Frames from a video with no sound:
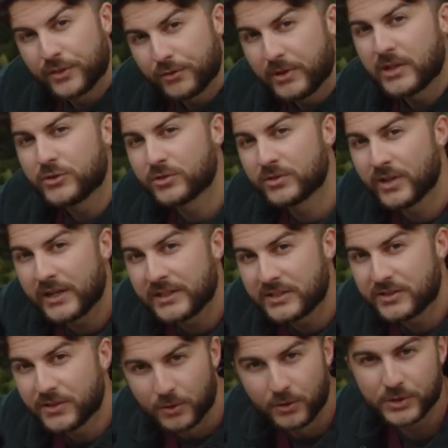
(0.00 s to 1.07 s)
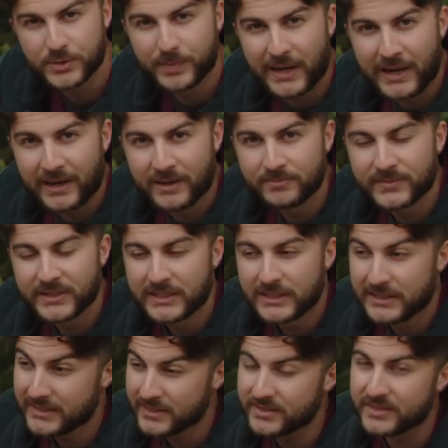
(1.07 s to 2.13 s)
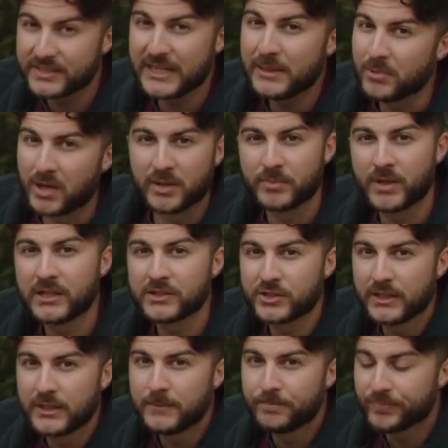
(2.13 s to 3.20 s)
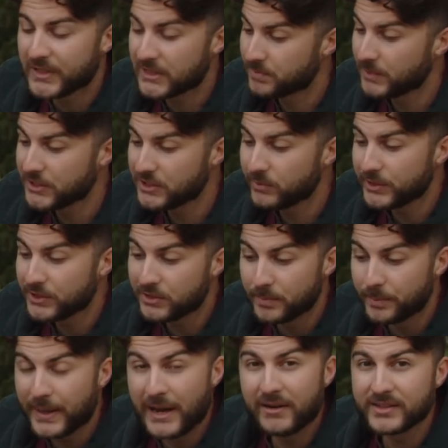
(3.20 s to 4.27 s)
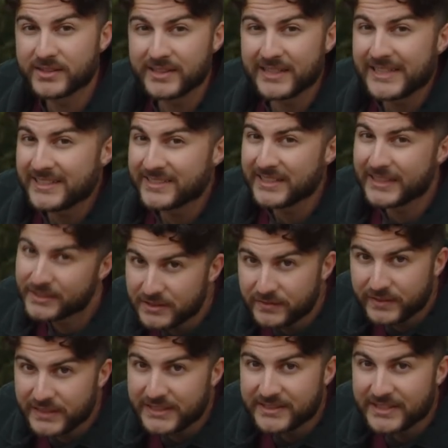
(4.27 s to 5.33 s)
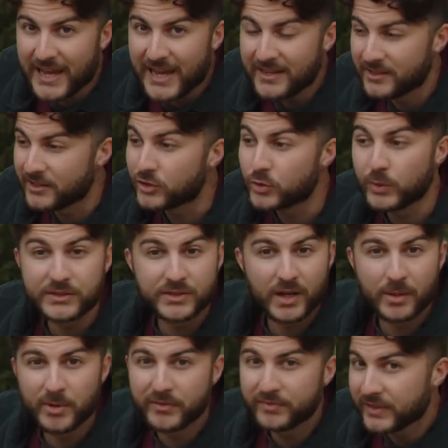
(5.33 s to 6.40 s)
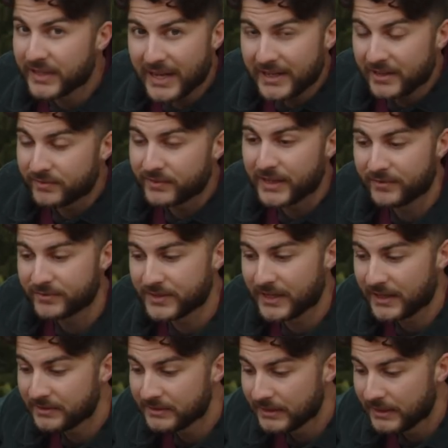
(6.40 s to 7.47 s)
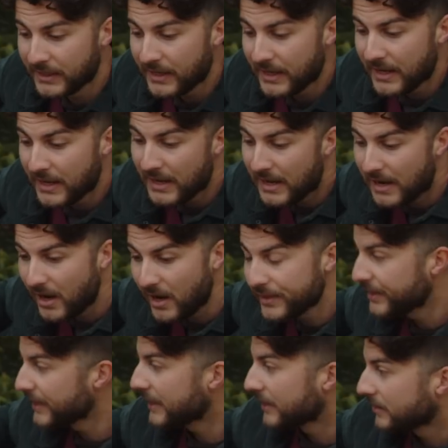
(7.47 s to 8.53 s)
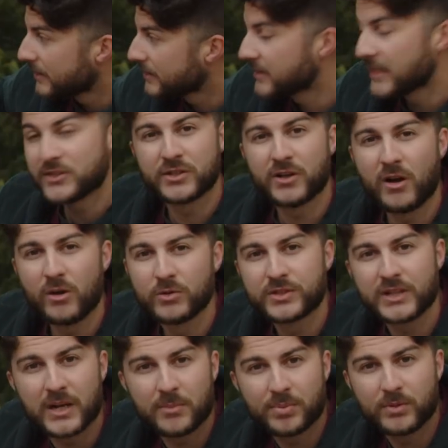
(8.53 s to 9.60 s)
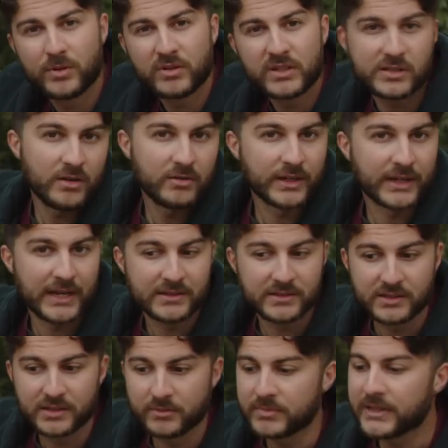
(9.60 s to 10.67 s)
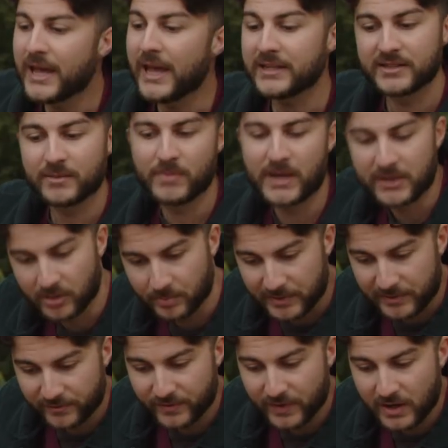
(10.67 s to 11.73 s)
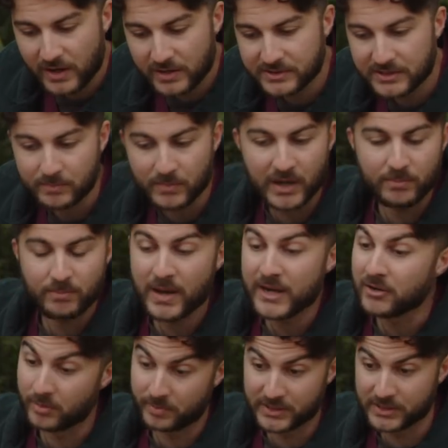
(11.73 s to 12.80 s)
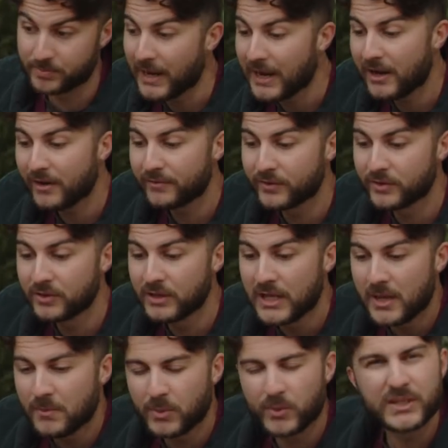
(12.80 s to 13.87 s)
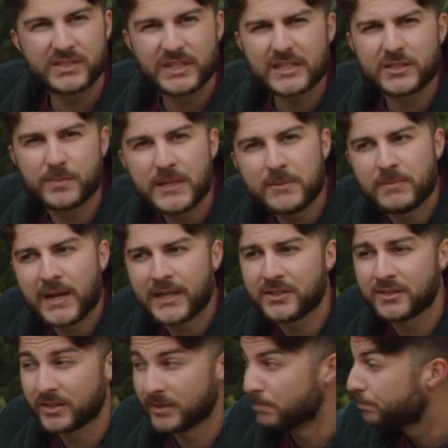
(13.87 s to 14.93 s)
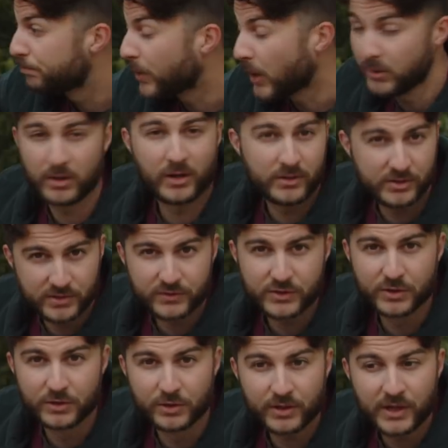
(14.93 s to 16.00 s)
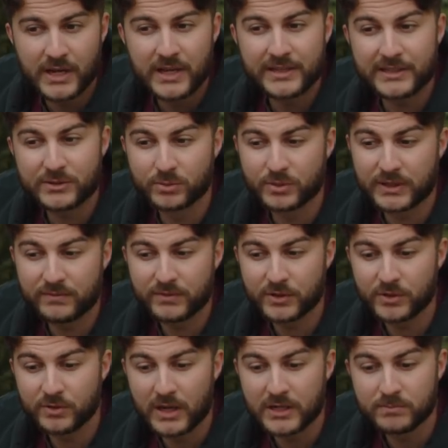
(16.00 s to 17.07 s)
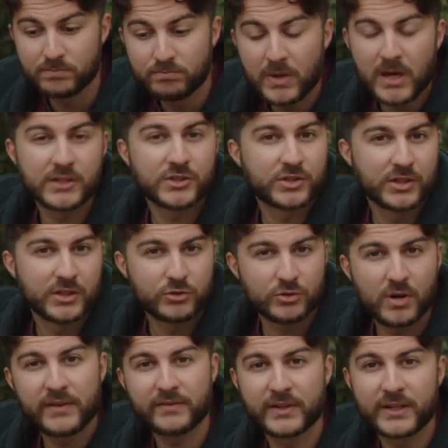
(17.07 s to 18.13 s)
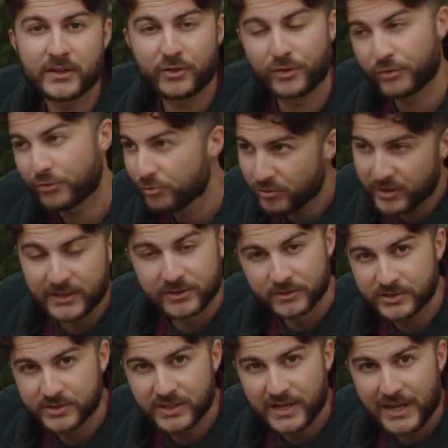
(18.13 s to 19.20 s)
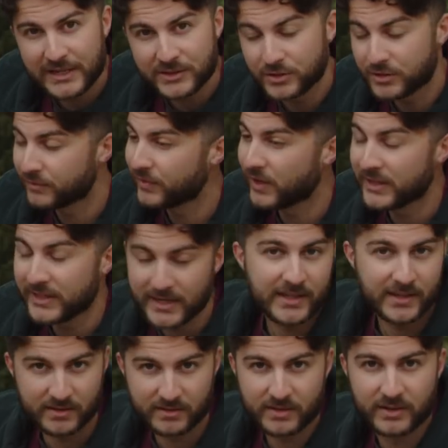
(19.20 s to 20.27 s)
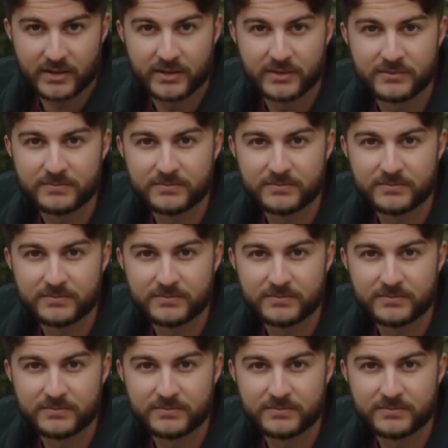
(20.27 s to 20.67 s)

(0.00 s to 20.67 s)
392 horsepower, it doesn't seem like much, especially when you compare it to the E60 V10 and the Twin-Turbo V8 of the F10. I think this engine holds up on its own against them. Yes, it may not be fast, it may not be as powerful, but with a 6-speed manual and boatloads of torque, this will give you as much driving thrills as you could find in any other car.